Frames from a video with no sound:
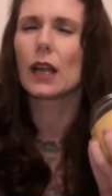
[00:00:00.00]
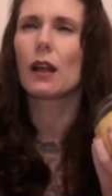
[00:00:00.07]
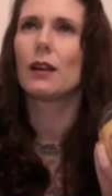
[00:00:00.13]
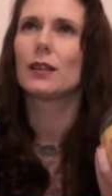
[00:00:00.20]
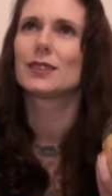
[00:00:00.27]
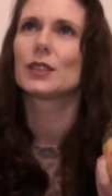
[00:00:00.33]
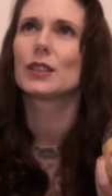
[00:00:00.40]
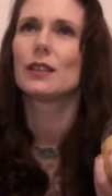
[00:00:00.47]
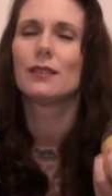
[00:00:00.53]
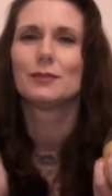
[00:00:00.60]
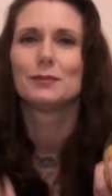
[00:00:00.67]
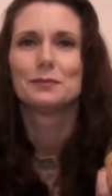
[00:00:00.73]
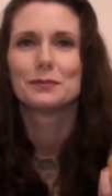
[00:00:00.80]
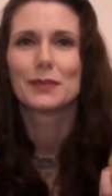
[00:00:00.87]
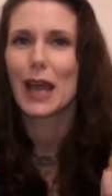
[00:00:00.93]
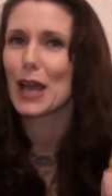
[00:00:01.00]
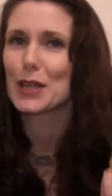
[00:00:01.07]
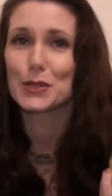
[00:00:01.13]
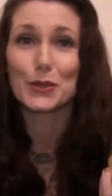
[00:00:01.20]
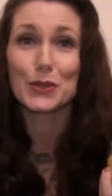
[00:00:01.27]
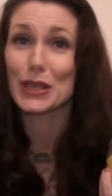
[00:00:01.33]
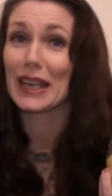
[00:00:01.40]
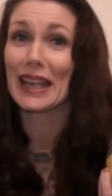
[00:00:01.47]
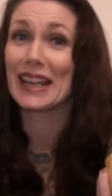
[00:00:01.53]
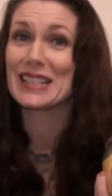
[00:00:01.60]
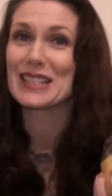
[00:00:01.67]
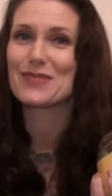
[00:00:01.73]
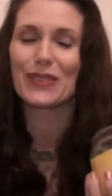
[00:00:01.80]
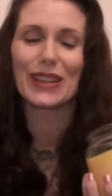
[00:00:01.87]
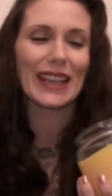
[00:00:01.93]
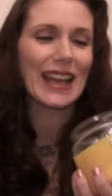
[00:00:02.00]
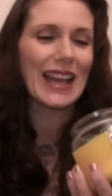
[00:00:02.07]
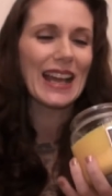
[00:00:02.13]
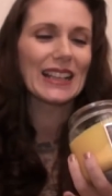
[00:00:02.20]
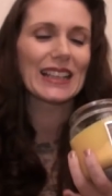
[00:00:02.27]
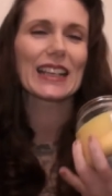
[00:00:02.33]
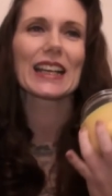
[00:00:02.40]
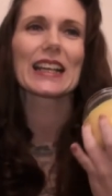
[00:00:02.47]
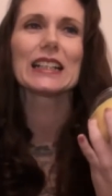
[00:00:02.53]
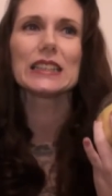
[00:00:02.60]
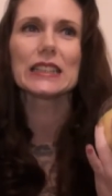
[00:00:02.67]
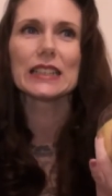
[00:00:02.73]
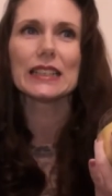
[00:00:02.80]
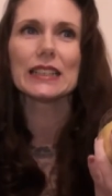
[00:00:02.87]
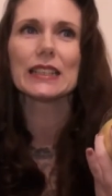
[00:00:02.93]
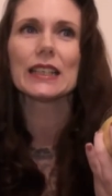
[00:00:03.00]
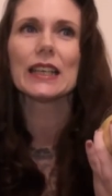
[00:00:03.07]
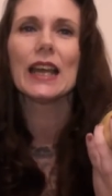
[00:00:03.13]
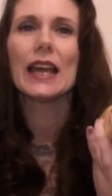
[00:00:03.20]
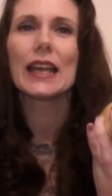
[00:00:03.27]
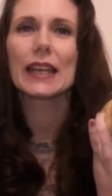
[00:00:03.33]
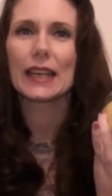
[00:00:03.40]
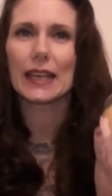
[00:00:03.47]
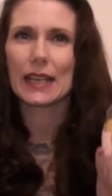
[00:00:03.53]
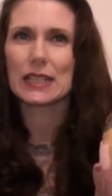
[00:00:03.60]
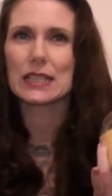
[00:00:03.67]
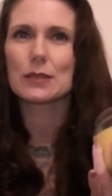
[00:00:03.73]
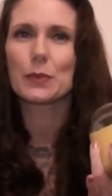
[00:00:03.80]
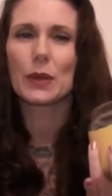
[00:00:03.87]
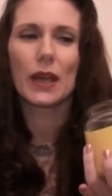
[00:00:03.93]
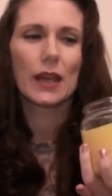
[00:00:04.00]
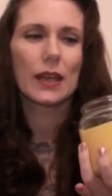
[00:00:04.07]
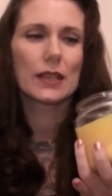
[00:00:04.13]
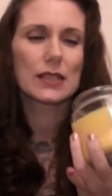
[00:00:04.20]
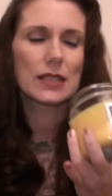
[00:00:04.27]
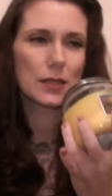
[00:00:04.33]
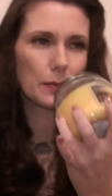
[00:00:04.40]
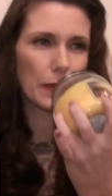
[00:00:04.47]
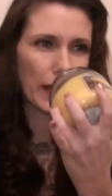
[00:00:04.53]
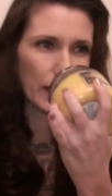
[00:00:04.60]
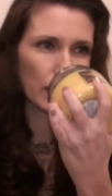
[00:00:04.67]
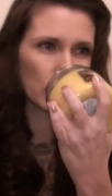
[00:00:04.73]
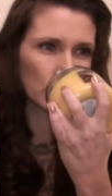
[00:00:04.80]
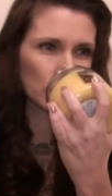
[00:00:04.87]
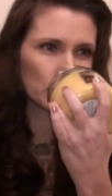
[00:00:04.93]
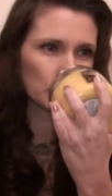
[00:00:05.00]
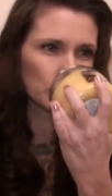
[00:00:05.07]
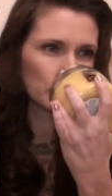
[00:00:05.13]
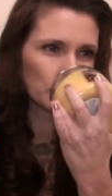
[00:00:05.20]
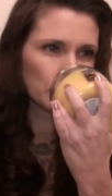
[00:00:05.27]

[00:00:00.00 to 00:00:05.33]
oh, I told you I can't speak, like a clean, crisp smell.